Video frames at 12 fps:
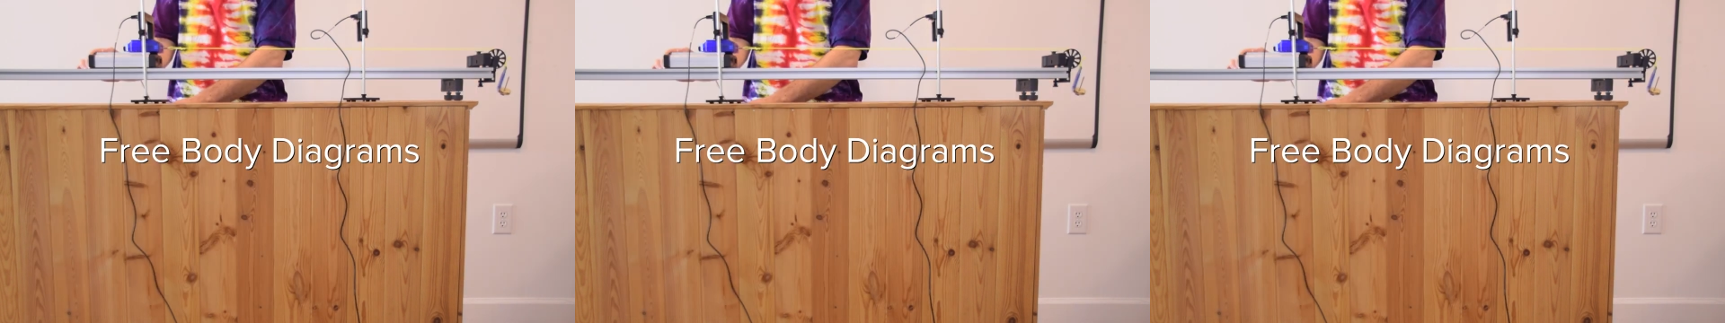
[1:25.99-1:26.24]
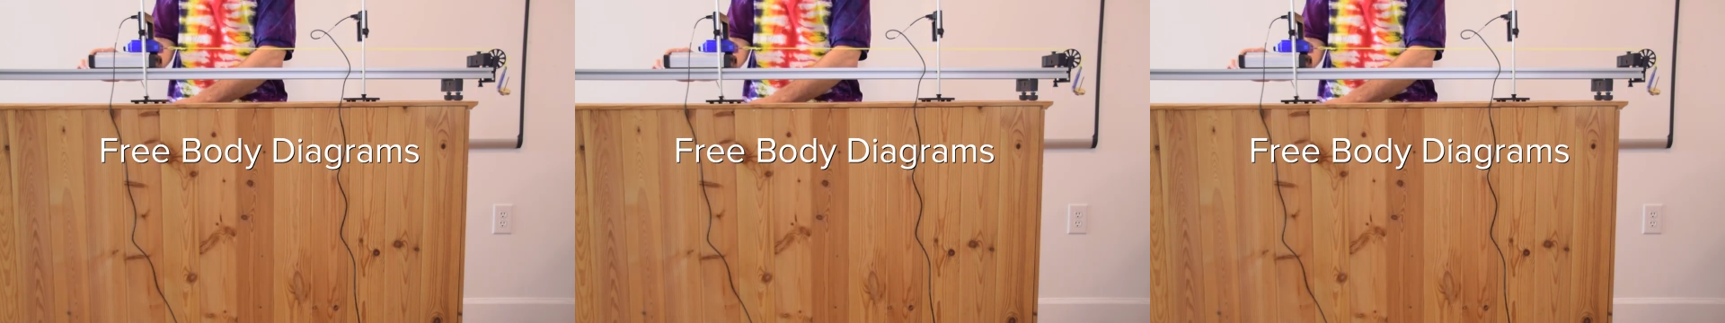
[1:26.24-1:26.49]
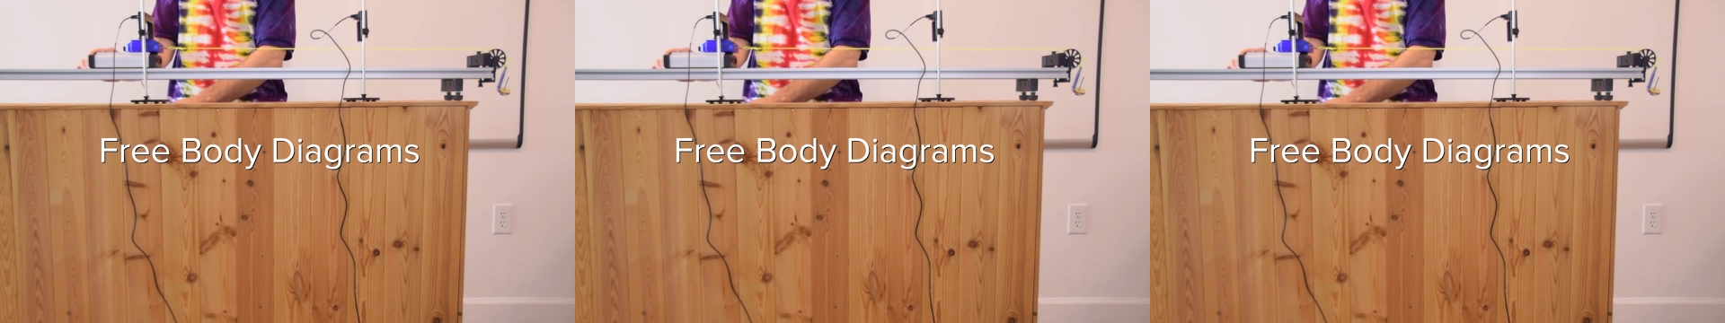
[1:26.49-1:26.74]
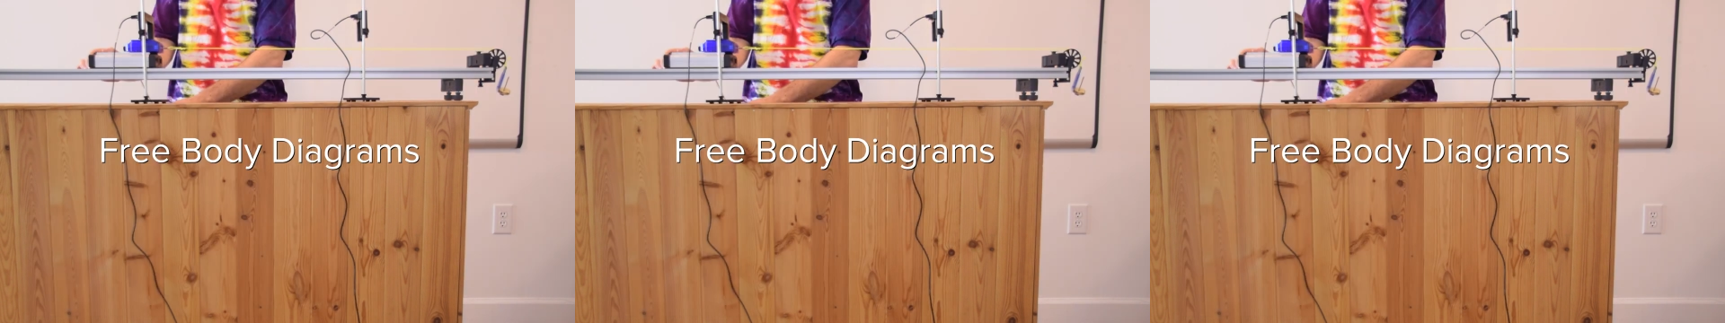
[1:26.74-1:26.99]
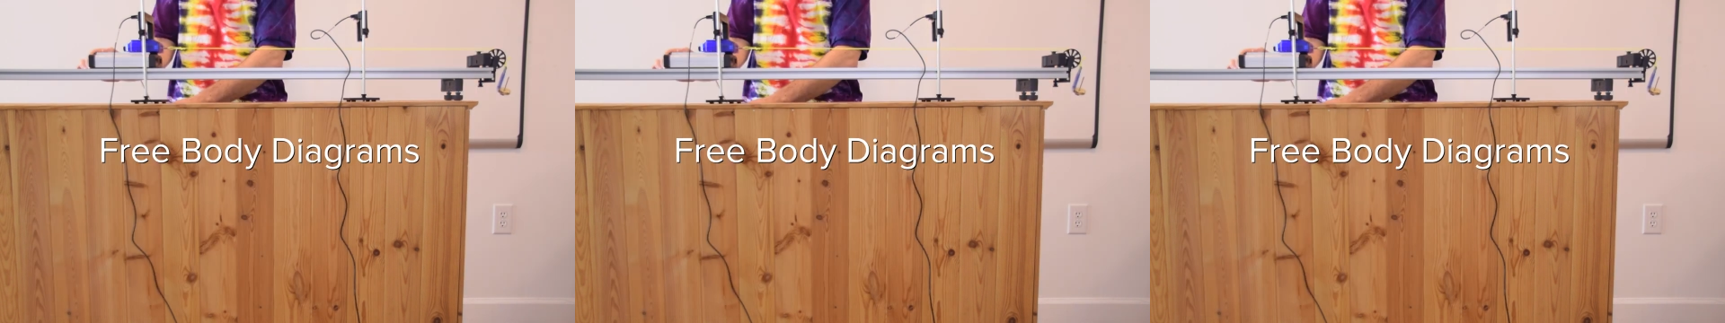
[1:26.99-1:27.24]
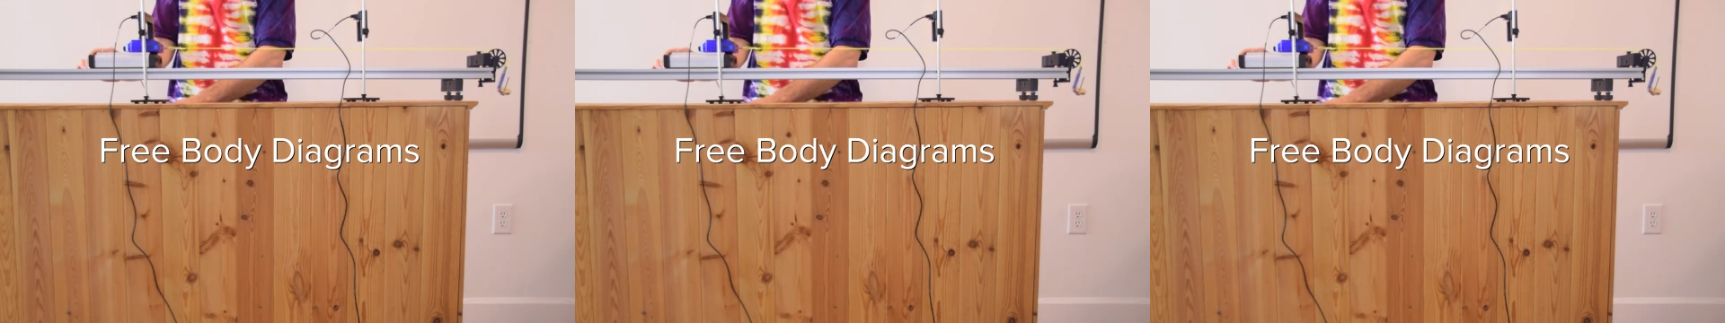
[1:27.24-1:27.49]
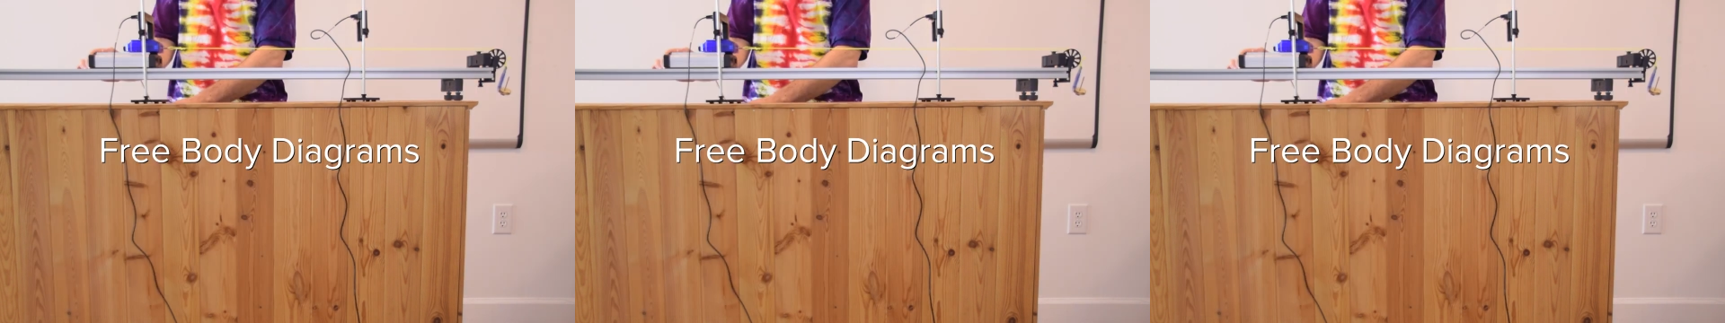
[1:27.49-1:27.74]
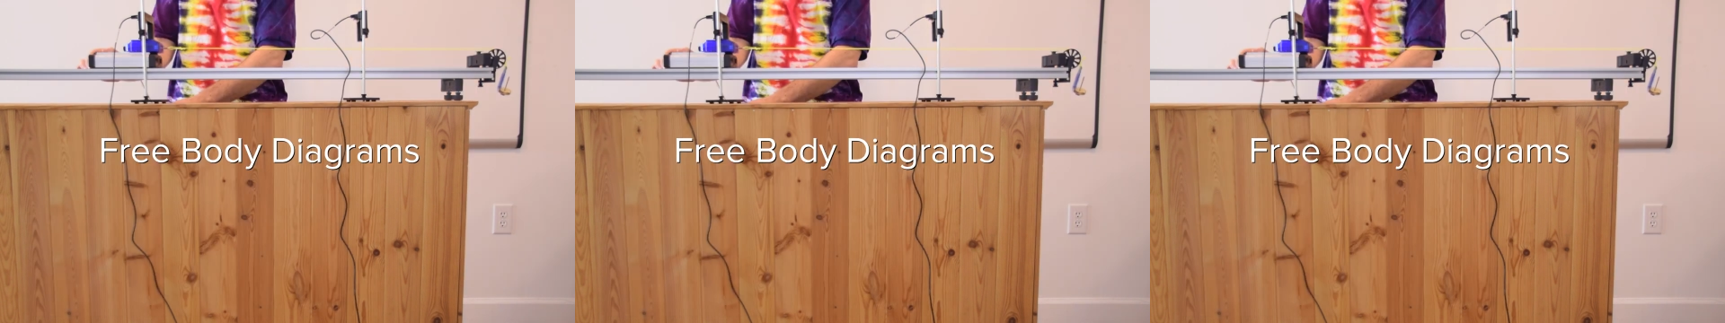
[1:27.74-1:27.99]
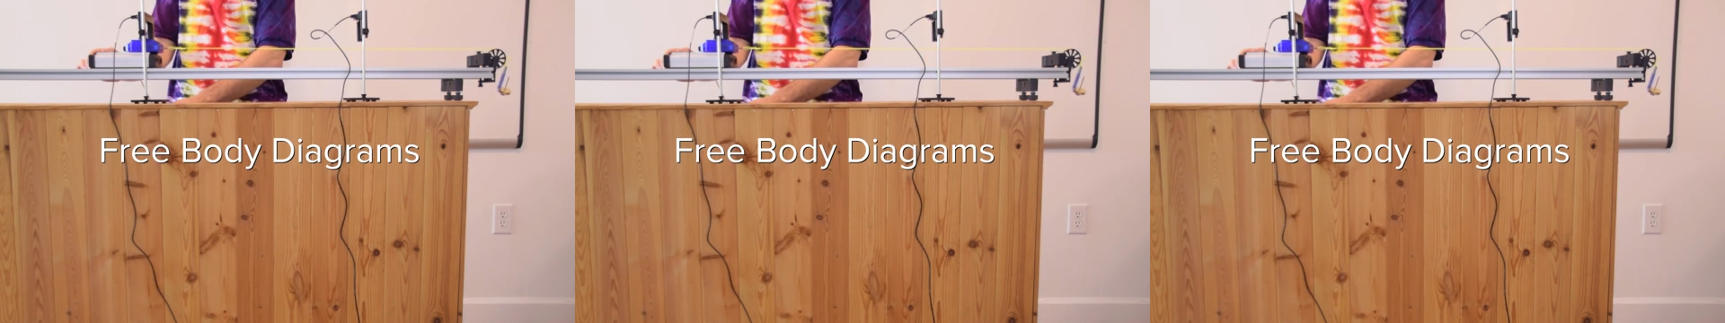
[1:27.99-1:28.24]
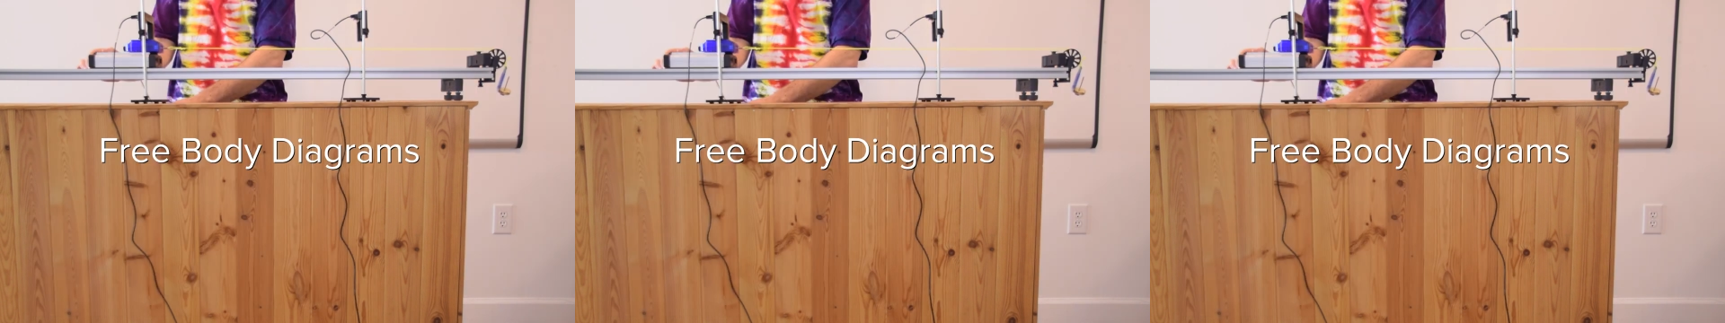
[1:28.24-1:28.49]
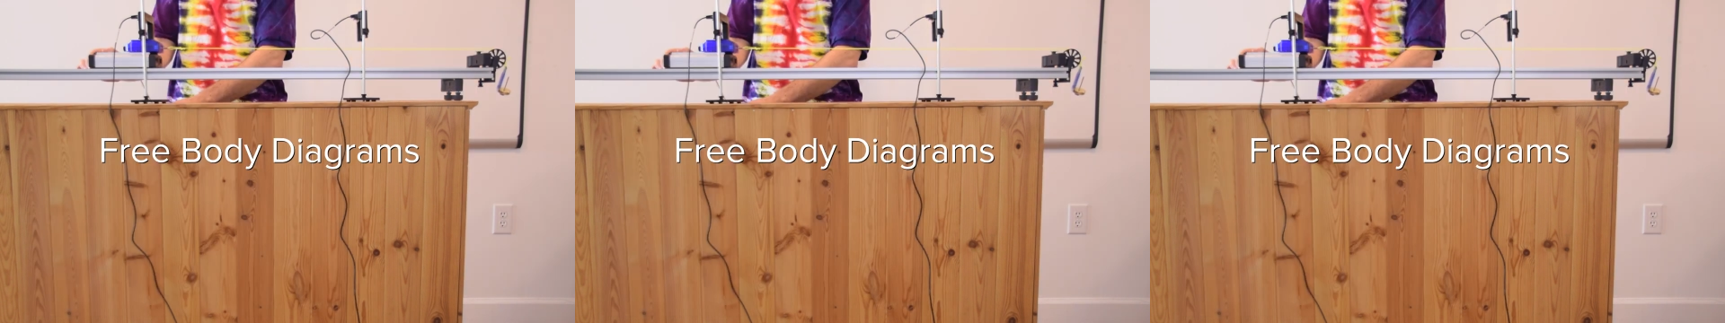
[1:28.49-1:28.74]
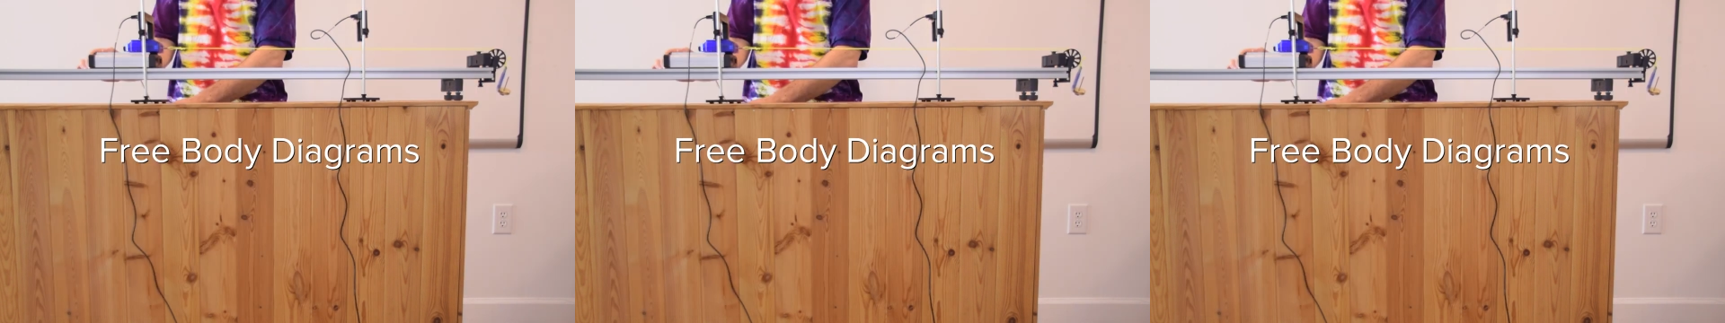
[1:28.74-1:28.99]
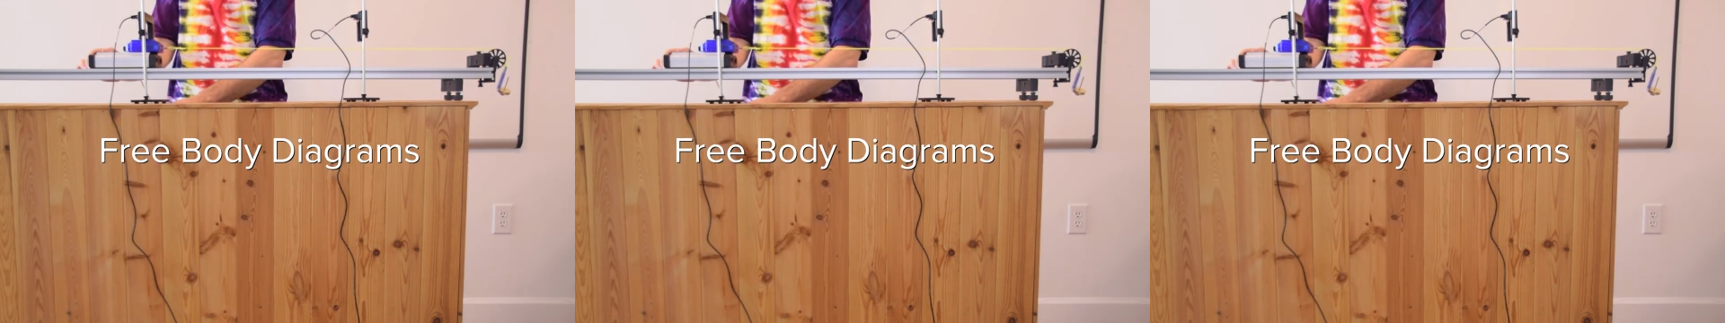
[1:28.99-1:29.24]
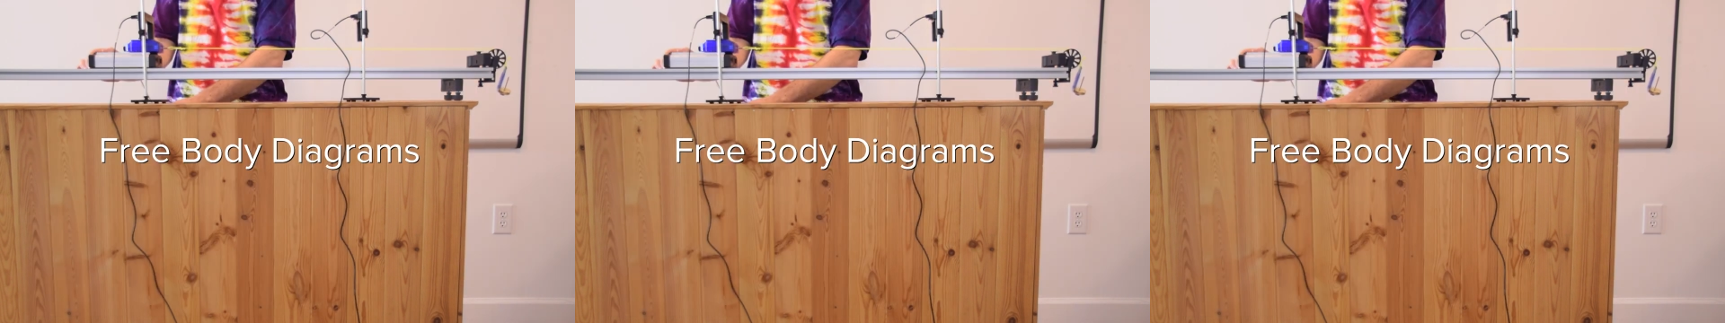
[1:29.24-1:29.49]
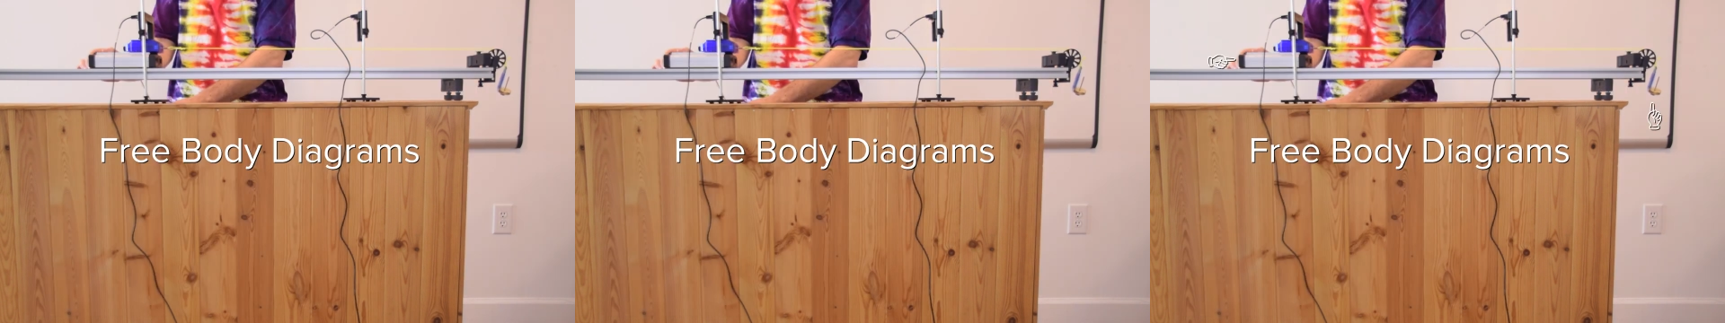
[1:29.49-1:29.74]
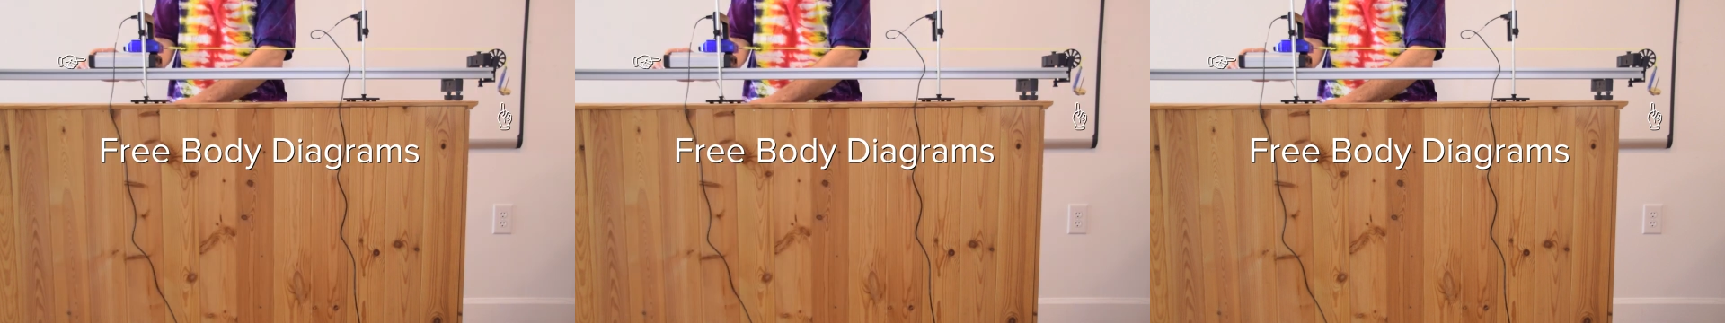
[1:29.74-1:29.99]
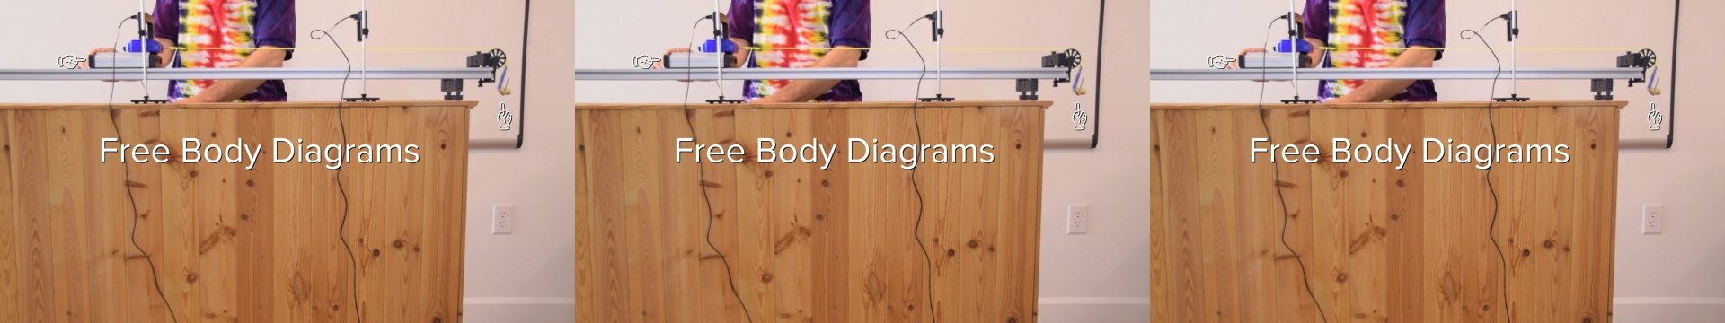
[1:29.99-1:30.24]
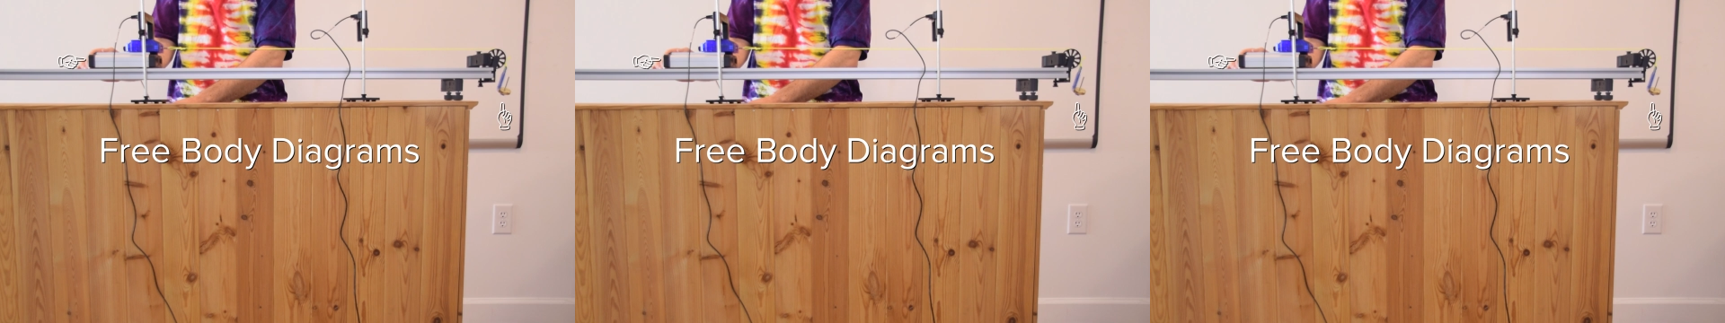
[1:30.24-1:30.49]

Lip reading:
Nobody's mouth can be seen.